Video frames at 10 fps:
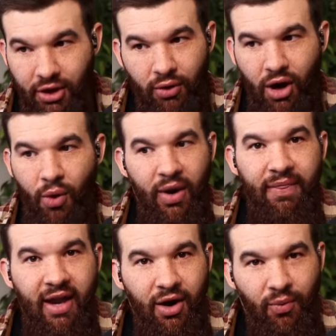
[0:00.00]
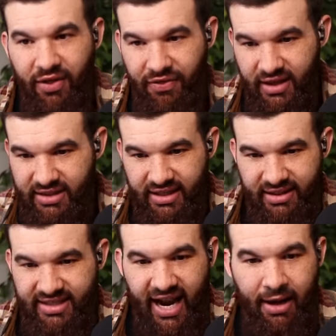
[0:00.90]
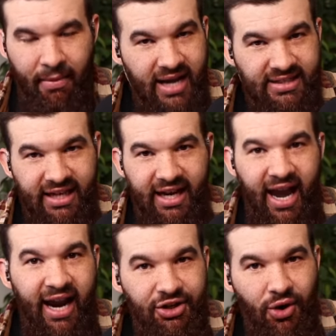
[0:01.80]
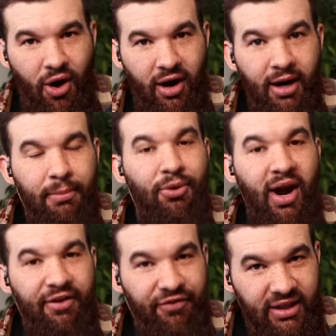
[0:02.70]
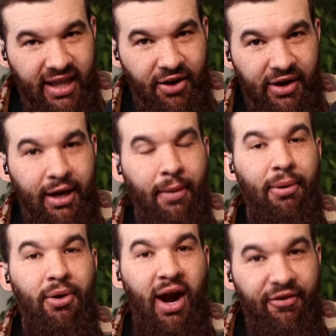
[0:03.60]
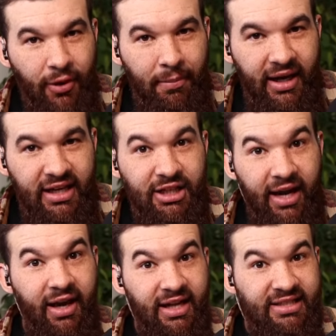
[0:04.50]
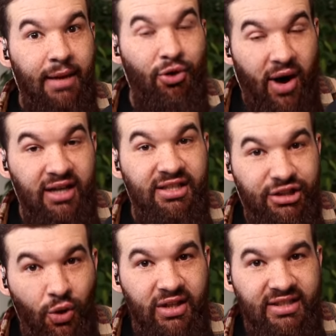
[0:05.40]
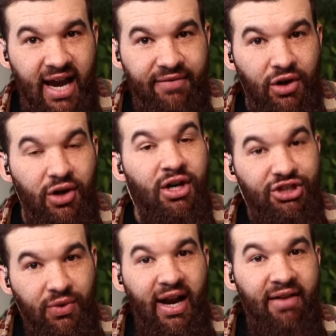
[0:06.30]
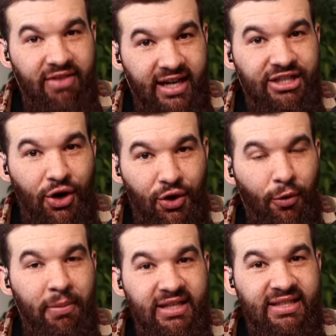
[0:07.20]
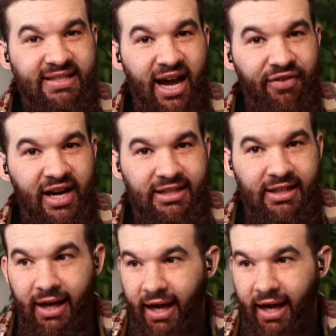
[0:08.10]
don't go in there with this, this animosity and hate in your heart. Pray for clarity, pray for peace, and accept Christ as Lord and Savior so you can have that eternal peace and salvation.